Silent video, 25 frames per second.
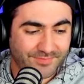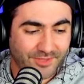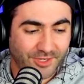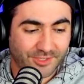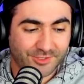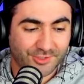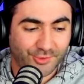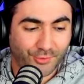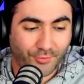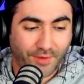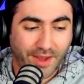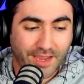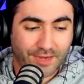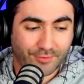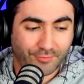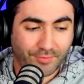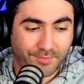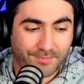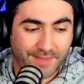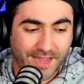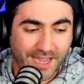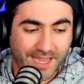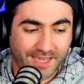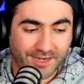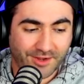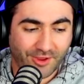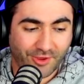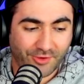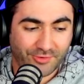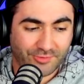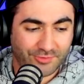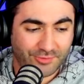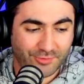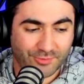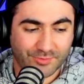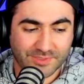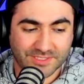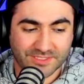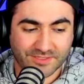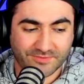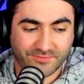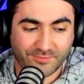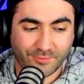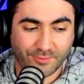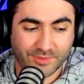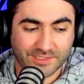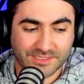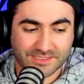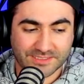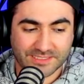Andrea Romano, who is
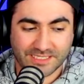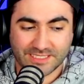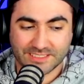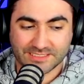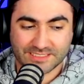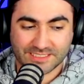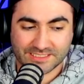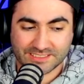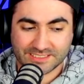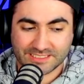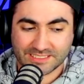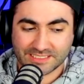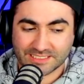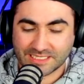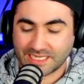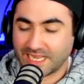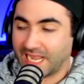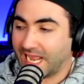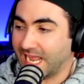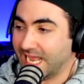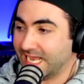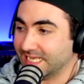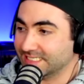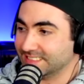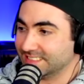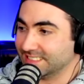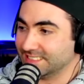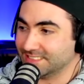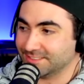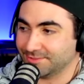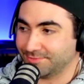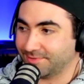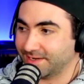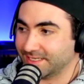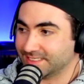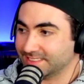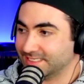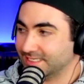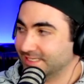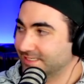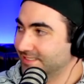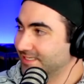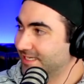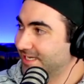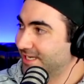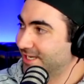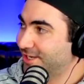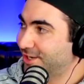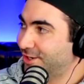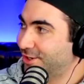she's a casting director
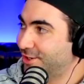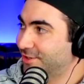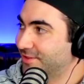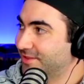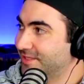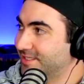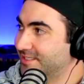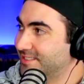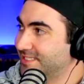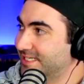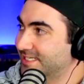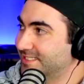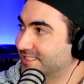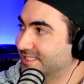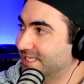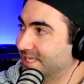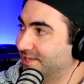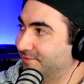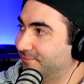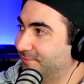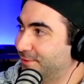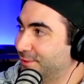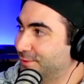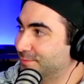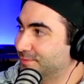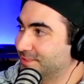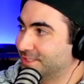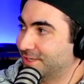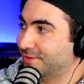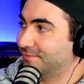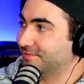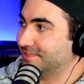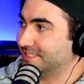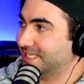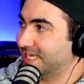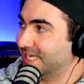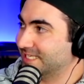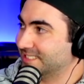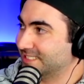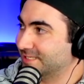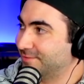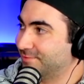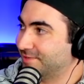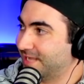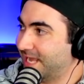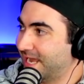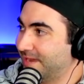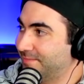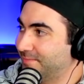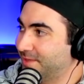on the DC films and obviously has little
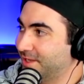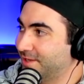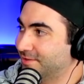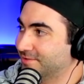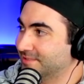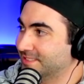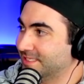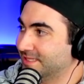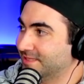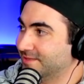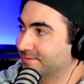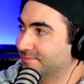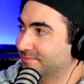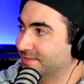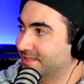cameos in them,